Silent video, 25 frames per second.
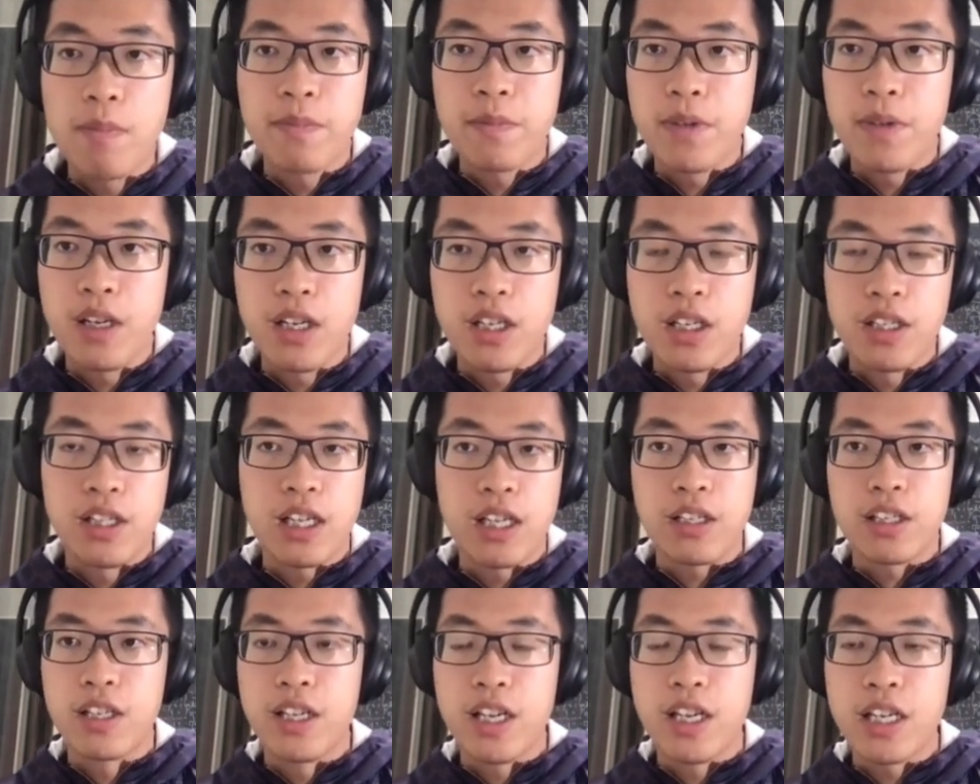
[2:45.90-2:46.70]

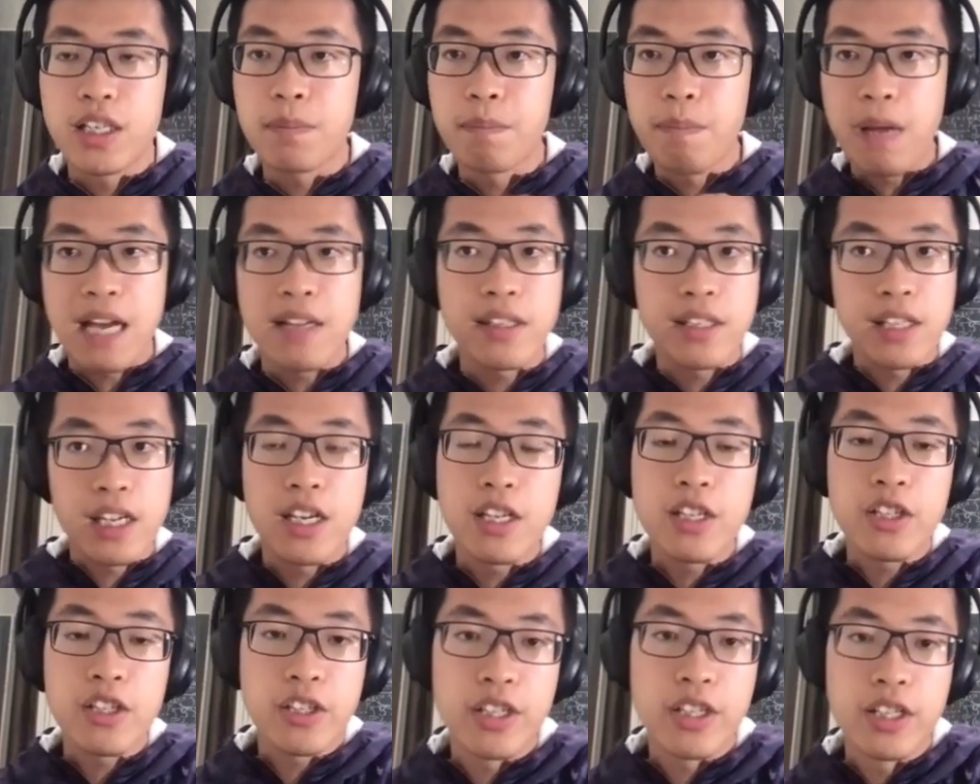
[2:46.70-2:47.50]
like
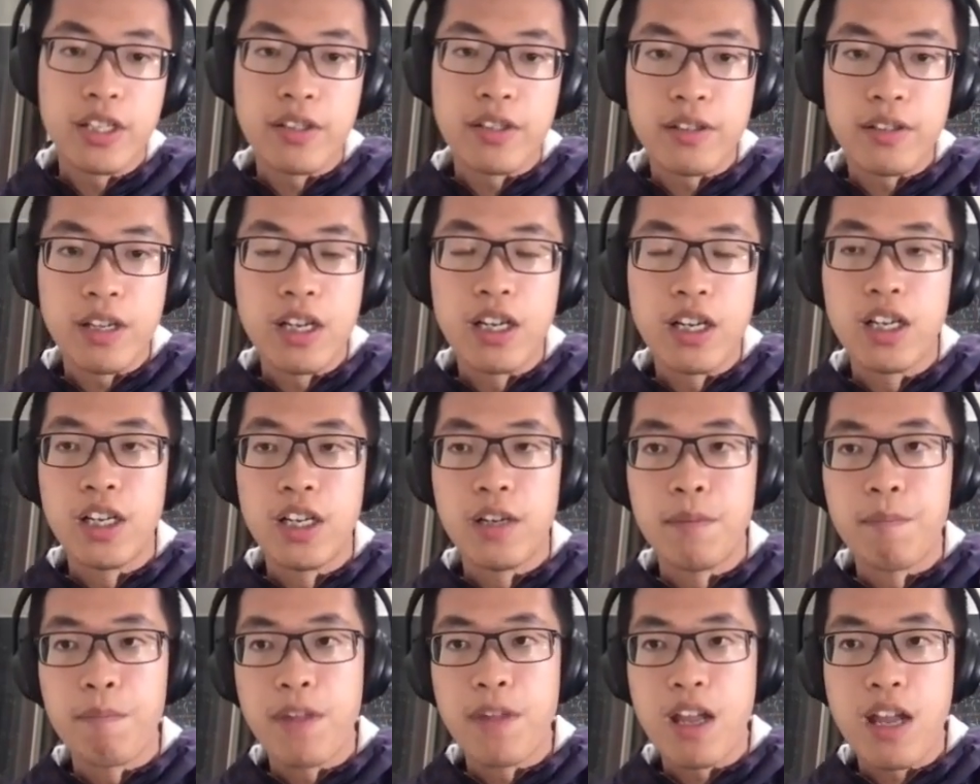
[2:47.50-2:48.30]
expected
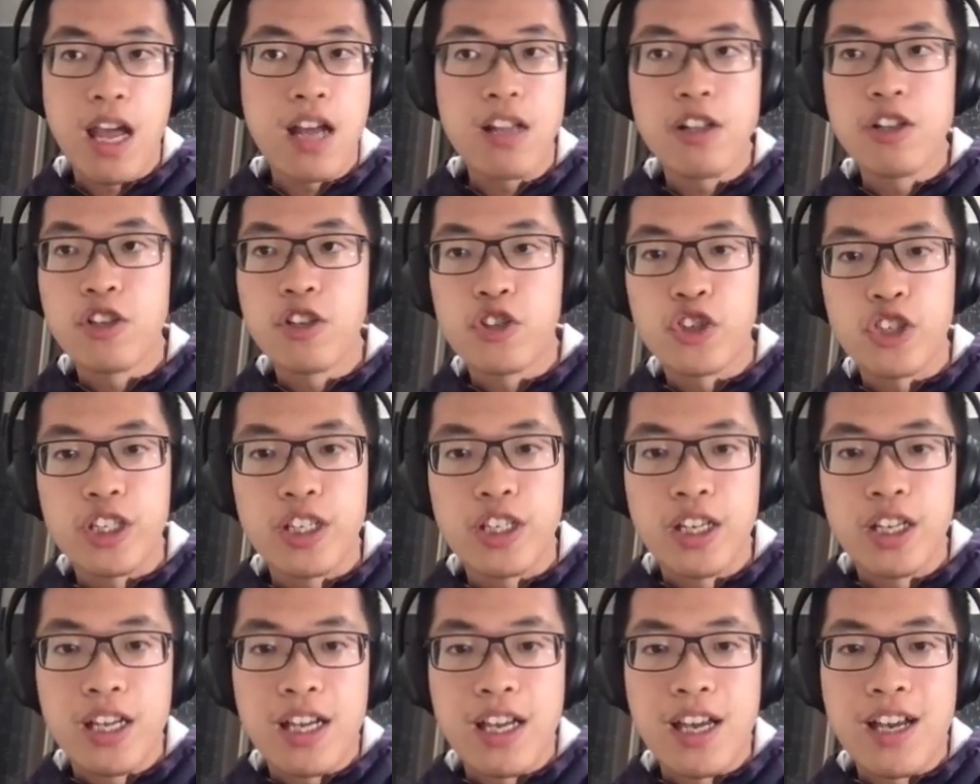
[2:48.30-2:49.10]

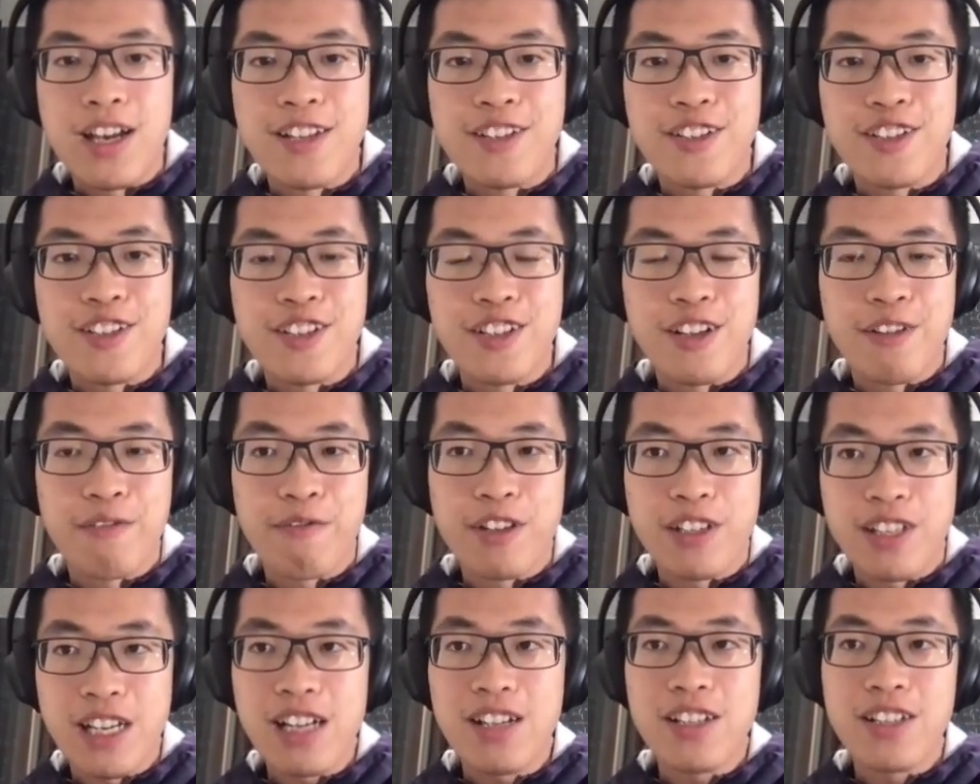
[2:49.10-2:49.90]
energy, and the
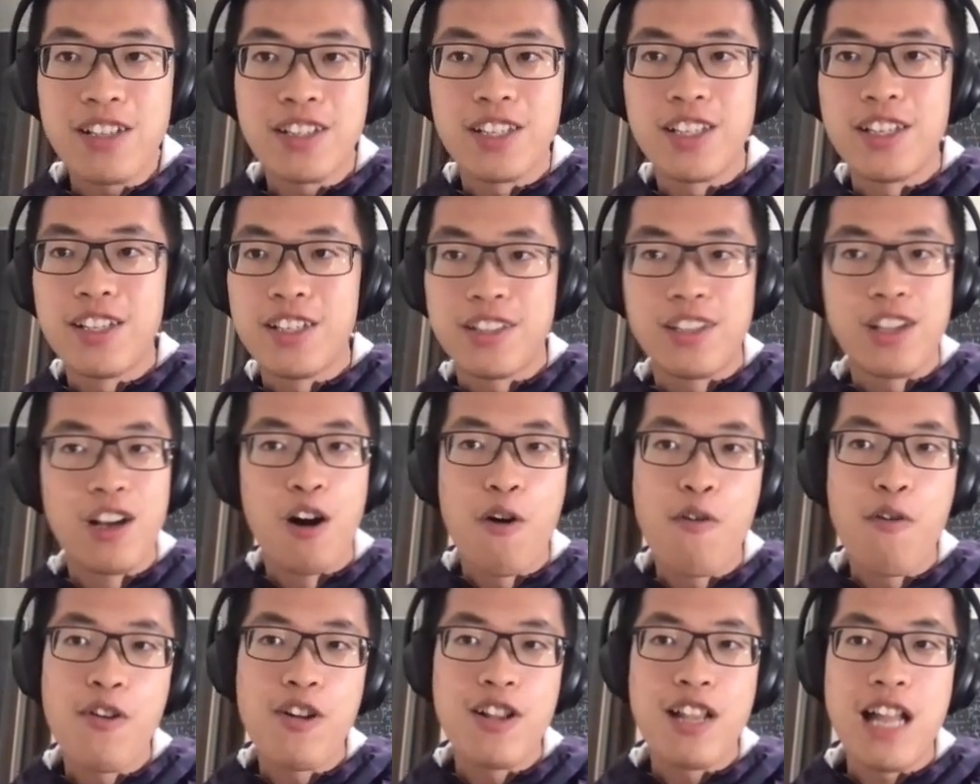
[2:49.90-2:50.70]
fidelity is the
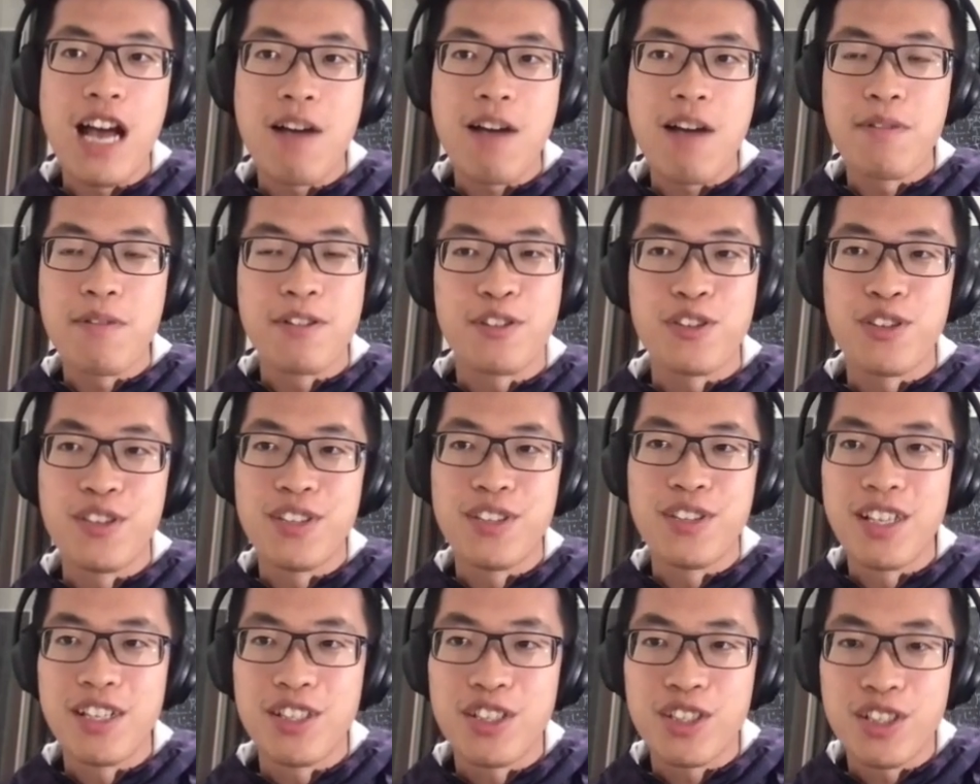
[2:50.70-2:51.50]
overlap between
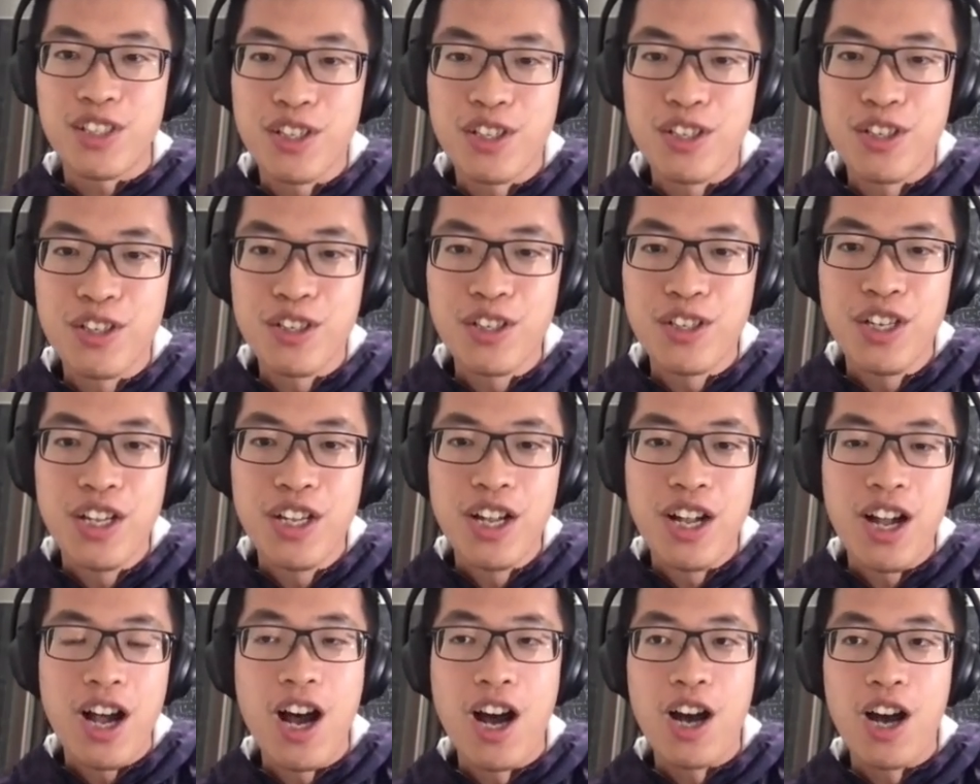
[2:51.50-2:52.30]
the two
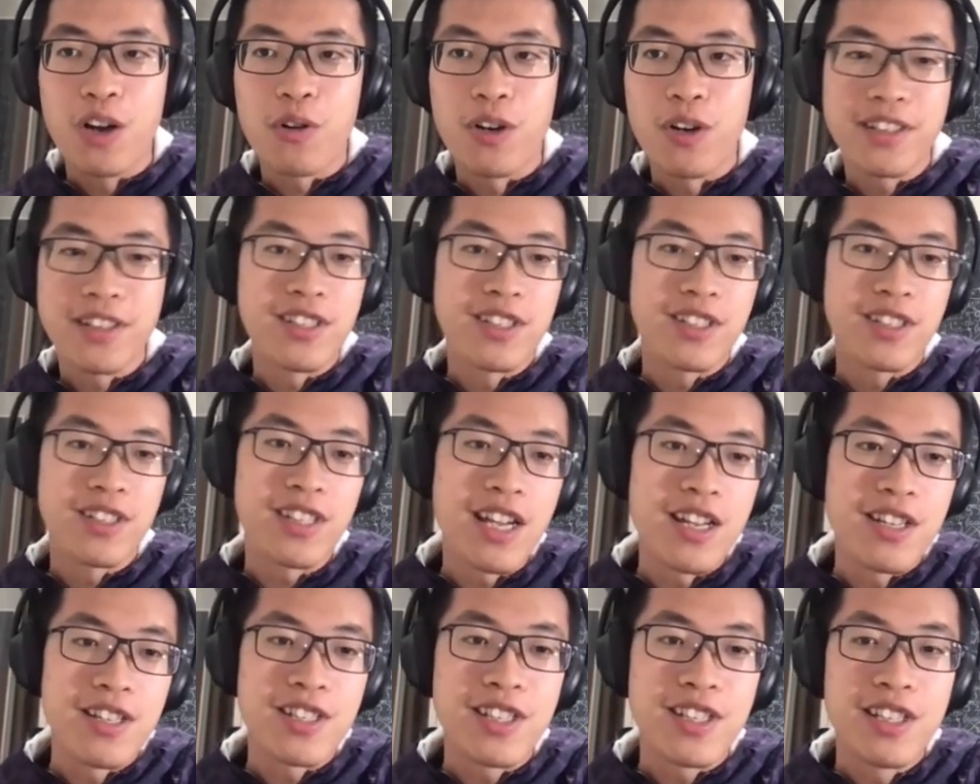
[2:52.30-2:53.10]
quantum
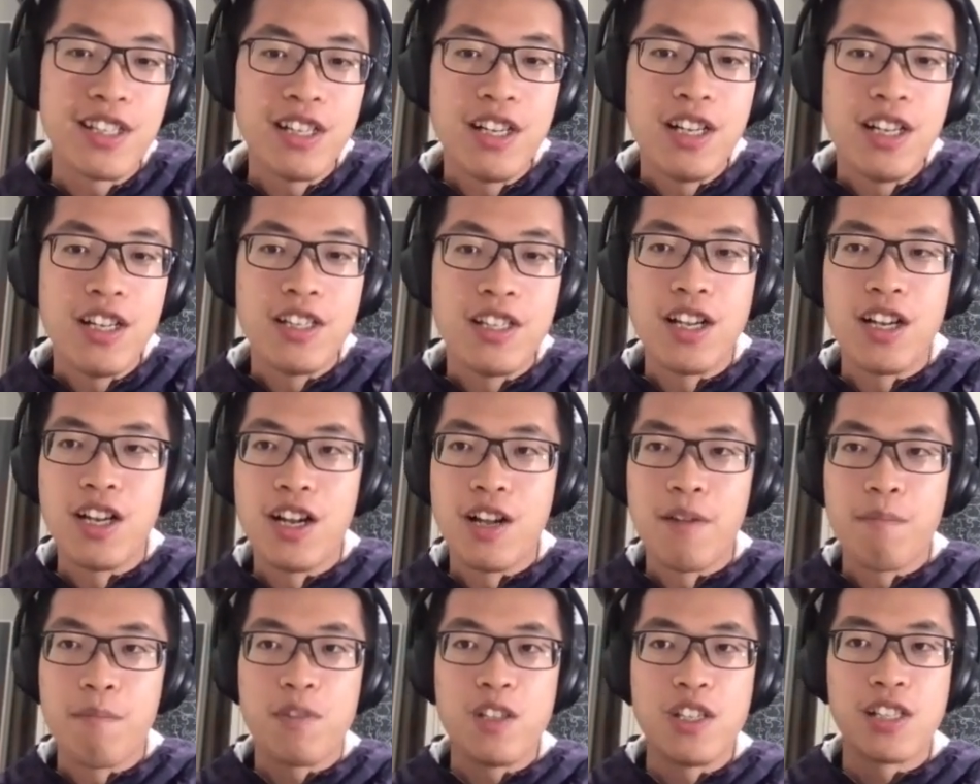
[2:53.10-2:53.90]
states,
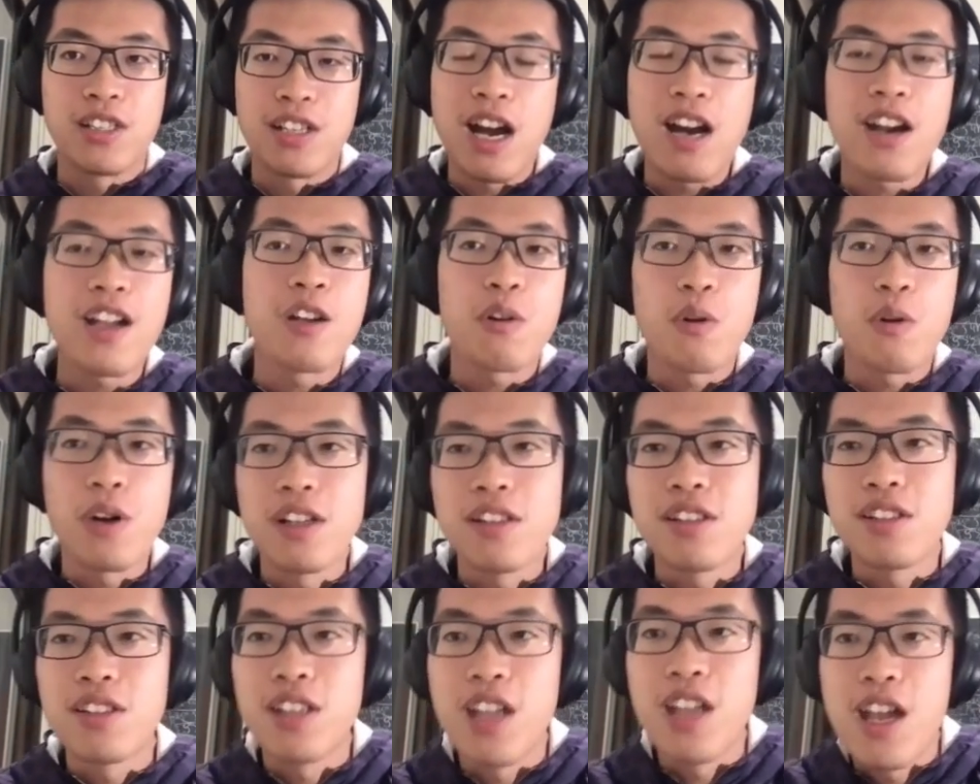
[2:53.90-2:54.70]
the target
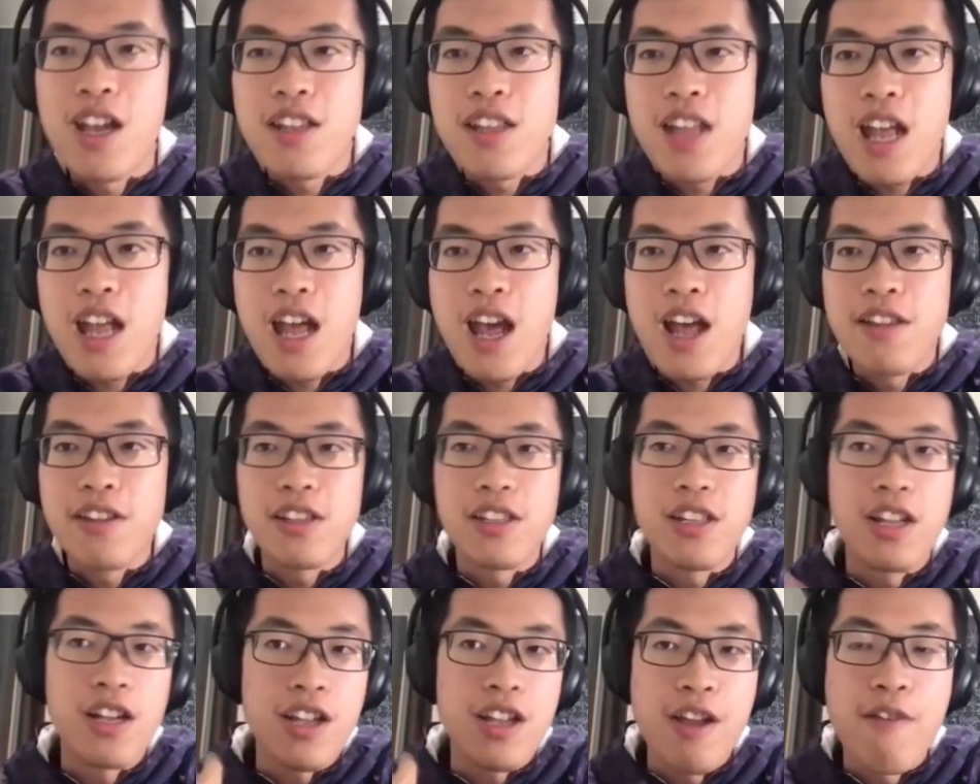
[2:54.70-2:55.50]
quantum state and
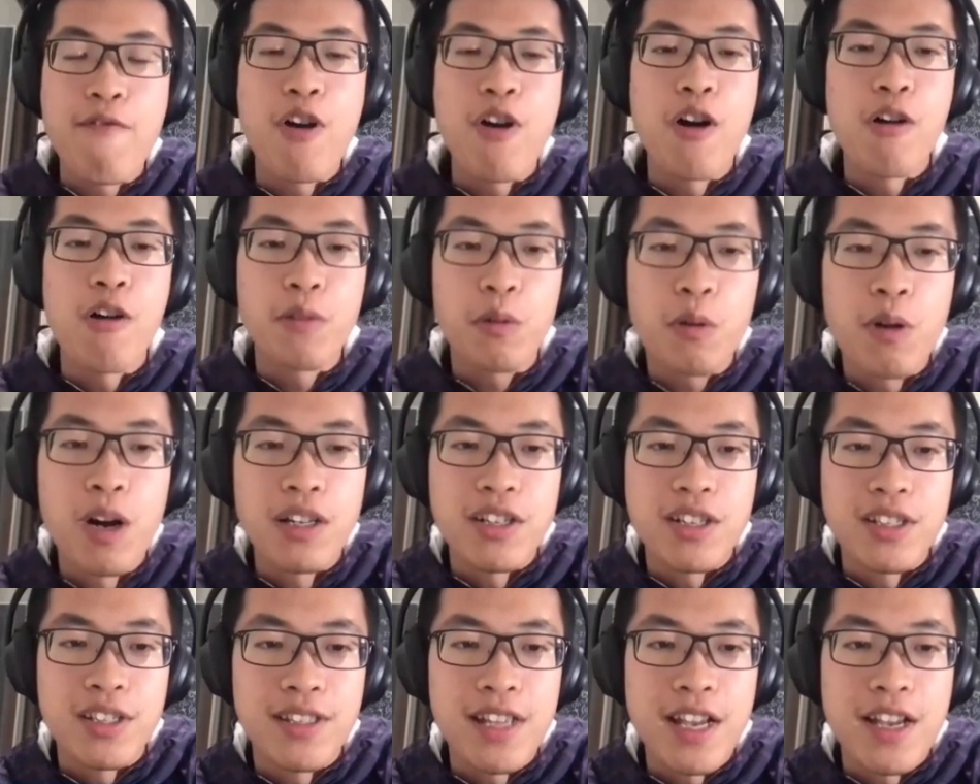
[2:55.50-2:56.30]
the evolved
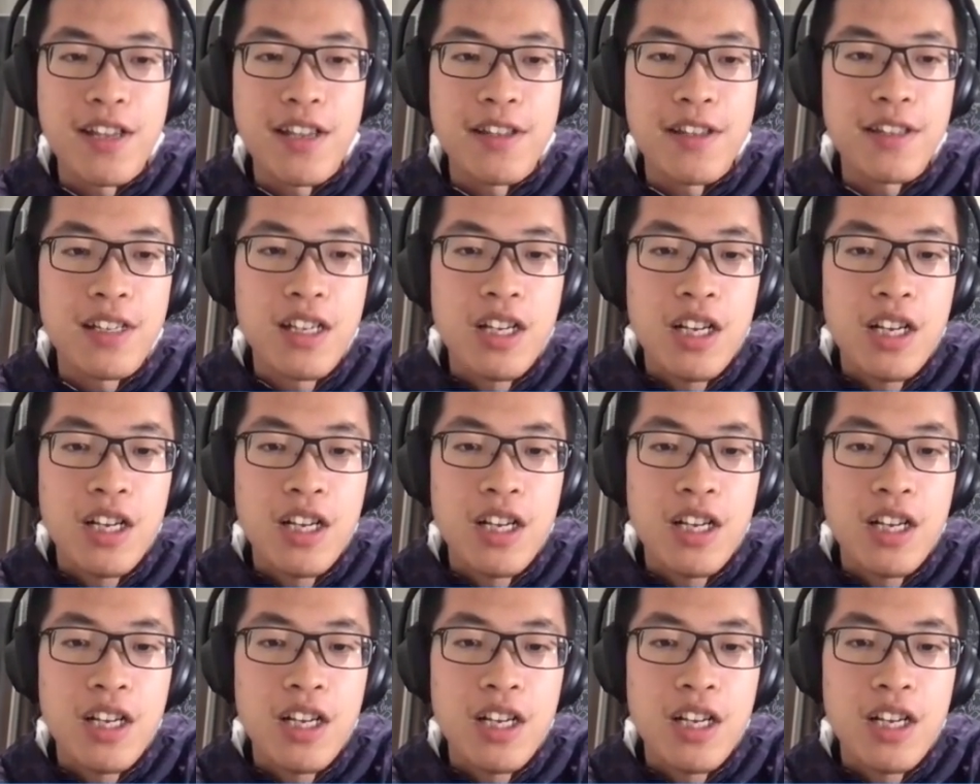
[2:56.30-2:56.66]
quantum state.